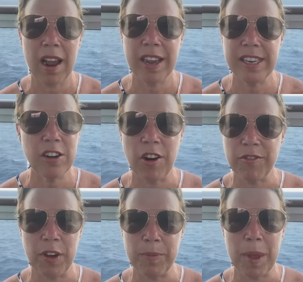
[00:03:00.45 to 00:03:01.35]
I did not
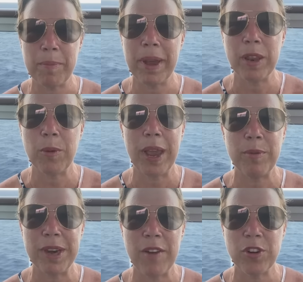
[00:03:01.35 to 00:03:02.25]
film them, by the way. I
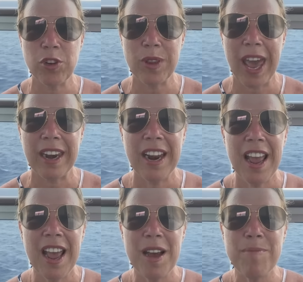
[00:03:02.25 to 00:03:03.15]
would never do that.
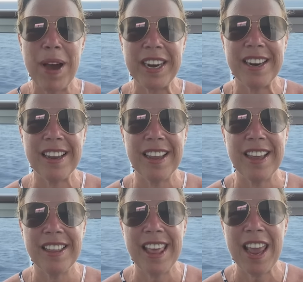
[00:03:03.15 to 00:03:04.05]
But
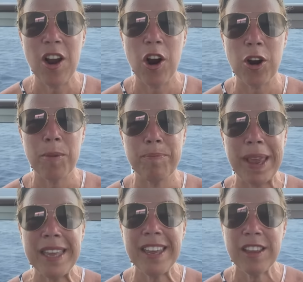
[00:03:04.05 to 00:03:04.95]
they are
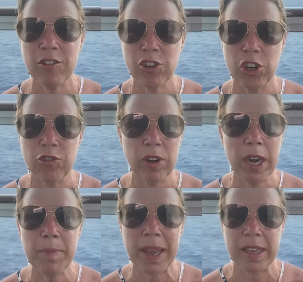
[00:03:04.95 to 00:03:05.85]
bathing their children
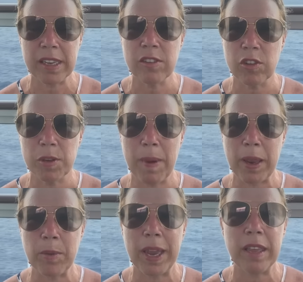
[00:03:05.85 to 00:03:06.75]
in bathing suits, by
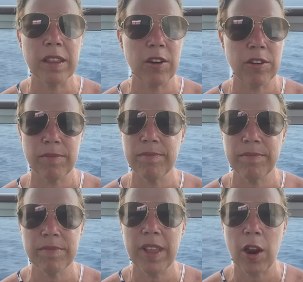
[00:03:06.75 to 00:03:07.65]
the way.
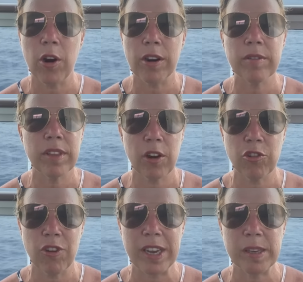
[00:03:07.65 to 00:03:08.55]
They are
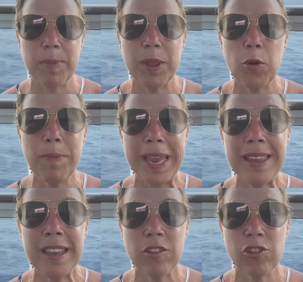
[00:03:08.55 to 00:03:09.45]
dressed, but they're
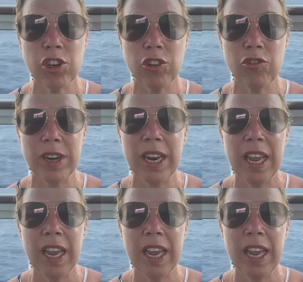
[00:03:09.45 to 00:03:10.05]
bathing their children